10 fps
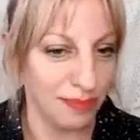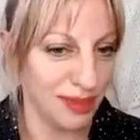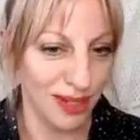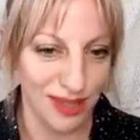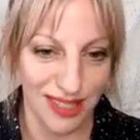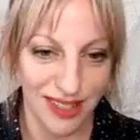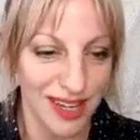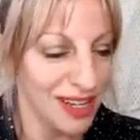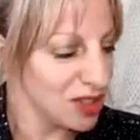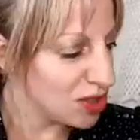So it's a
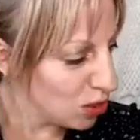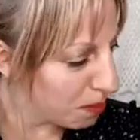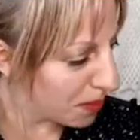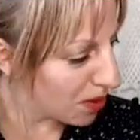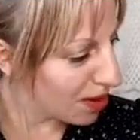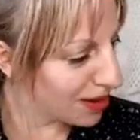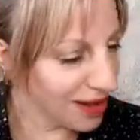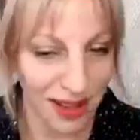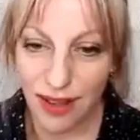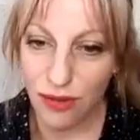super
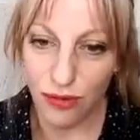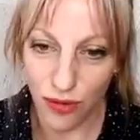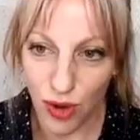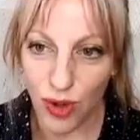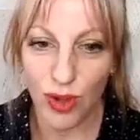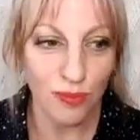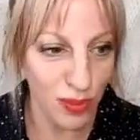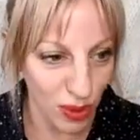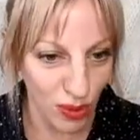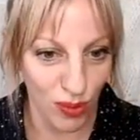full
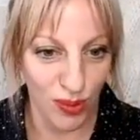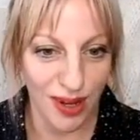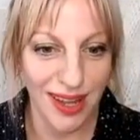moon,